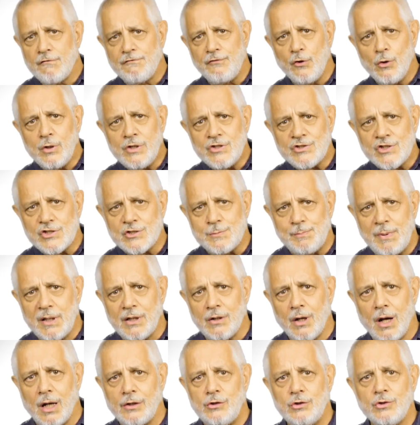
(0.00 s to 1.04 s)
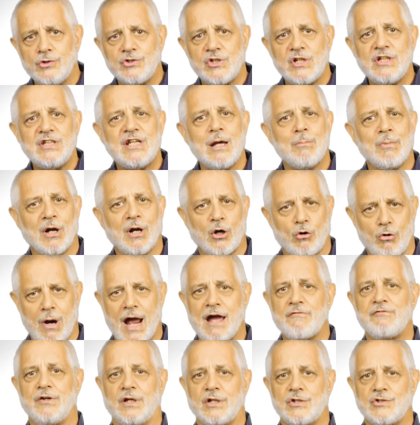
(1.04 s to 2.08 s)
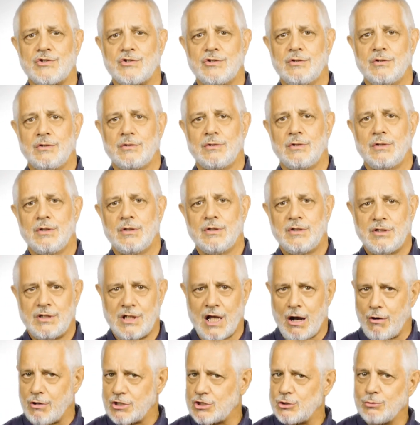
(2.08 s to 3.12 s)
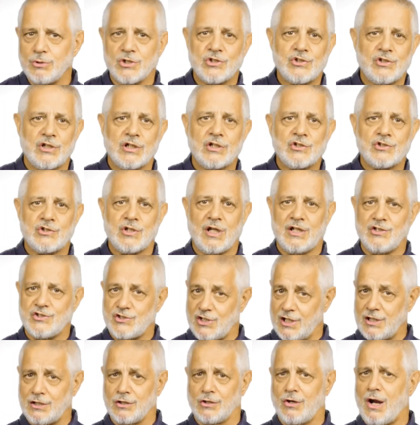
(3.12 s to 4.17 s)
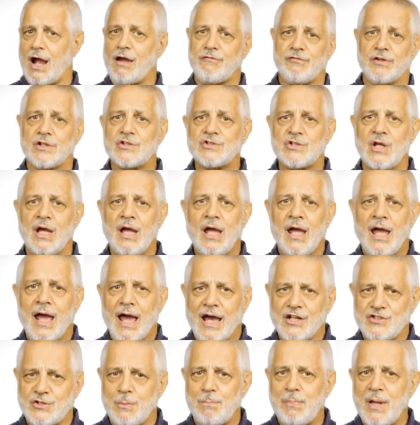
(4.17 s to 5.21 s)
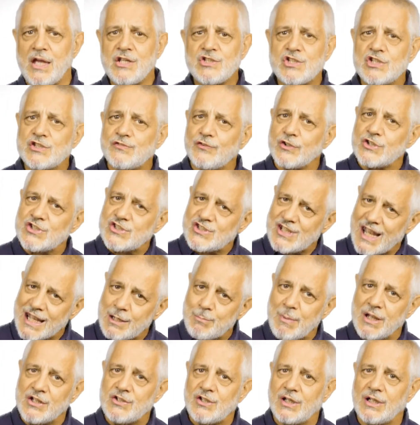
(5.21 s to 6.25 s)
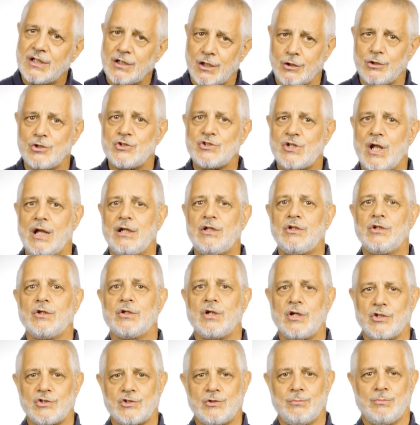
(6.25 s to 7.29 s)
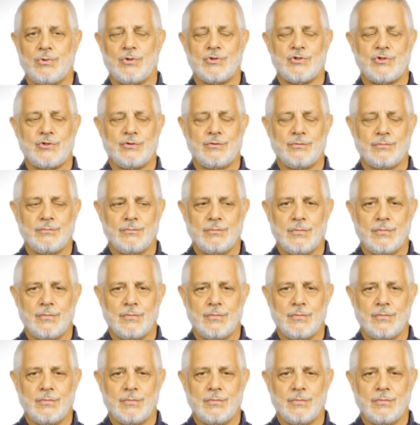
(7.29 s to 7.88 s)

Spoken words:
the focus has been on using demographics, characteristics, and psychographics as a basis for segmenting and understanding your customers.